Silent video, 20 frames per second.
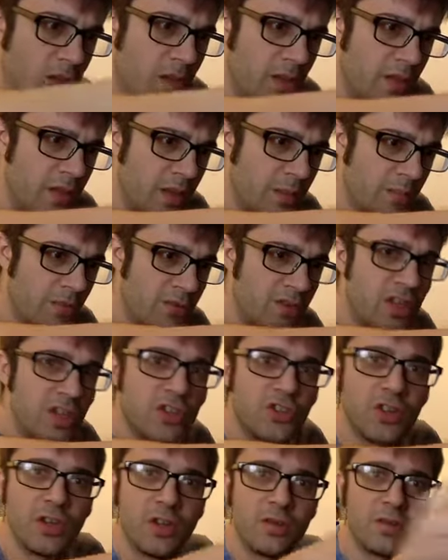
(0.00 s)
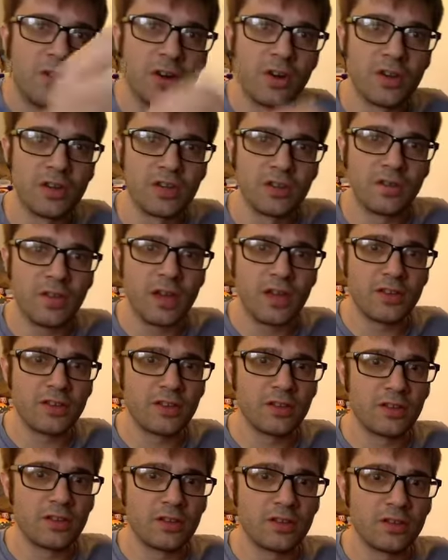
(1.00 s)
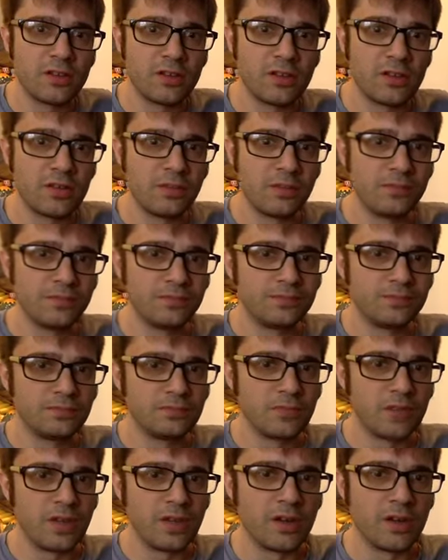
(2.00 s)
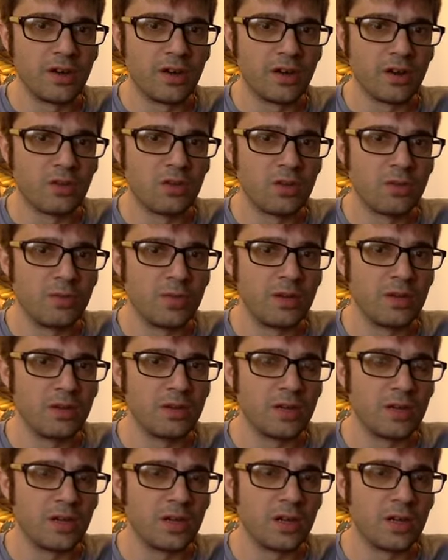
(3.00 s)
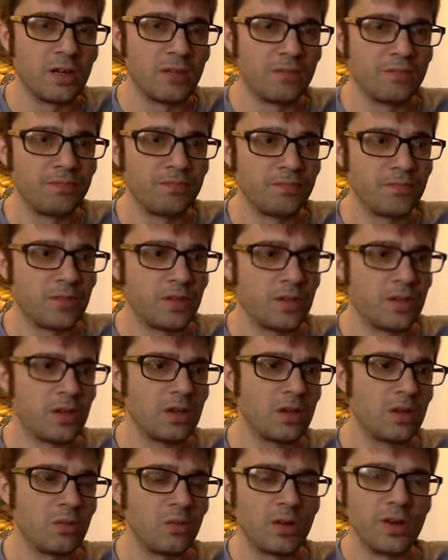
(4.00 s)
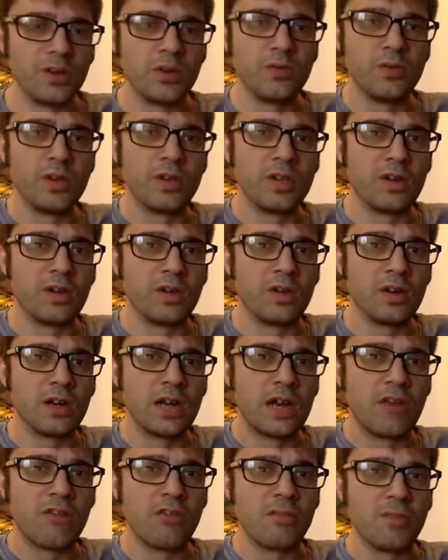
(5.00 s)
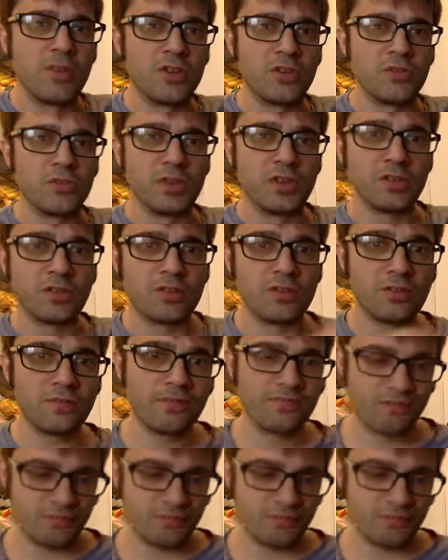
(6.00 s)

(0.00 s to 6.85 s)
the precision of our devices and our equipment when doing your error measurements.